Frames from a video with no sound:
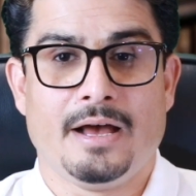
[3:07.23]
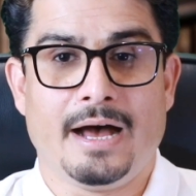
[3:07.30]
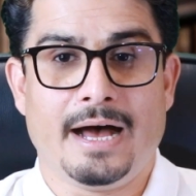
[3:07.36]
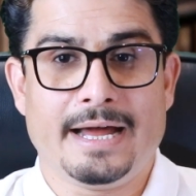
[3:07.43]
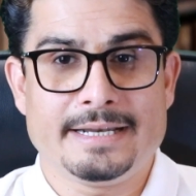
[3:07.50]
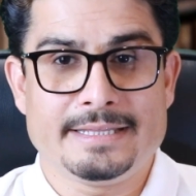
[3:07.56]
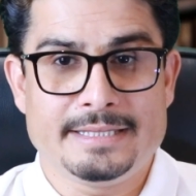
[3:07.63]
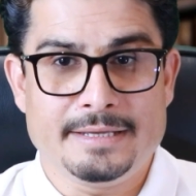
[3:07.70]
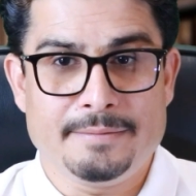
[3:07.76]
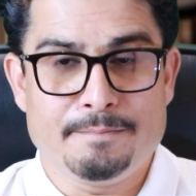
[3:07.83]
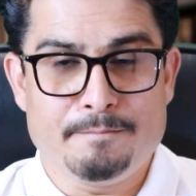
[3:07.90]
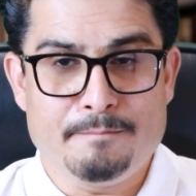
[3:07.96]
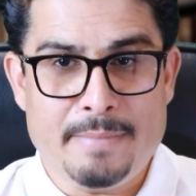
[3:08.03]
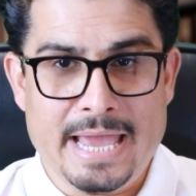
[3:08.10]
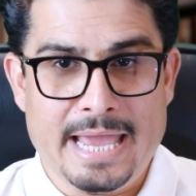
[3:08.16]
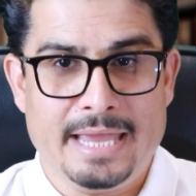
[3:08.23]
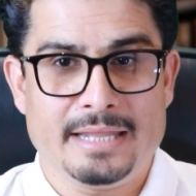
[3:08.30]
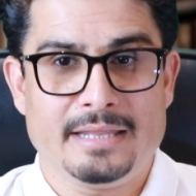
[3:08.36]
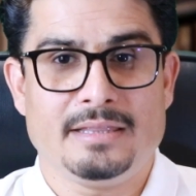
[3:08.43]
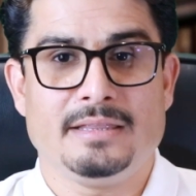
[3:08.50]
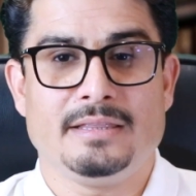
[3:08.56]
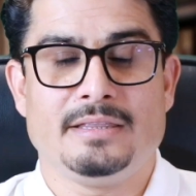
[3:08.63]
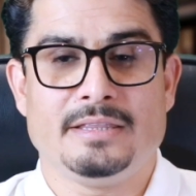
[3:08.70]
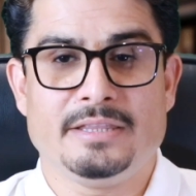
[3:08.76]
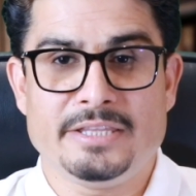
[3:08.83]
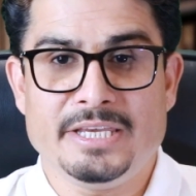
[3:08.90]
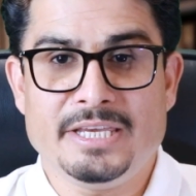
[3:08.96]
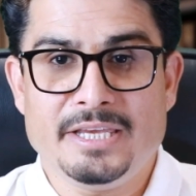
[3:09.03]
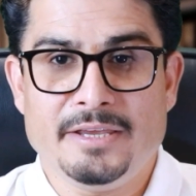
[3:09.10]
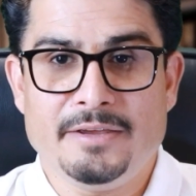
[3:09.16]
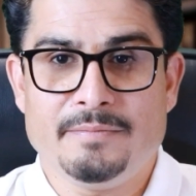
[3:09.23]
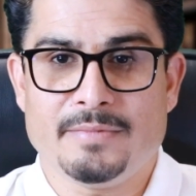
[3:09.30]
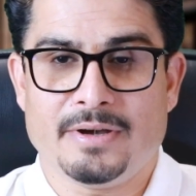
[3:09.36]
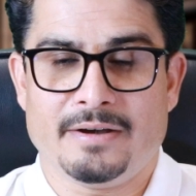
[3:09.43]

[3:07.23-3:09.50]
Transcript: are the main theme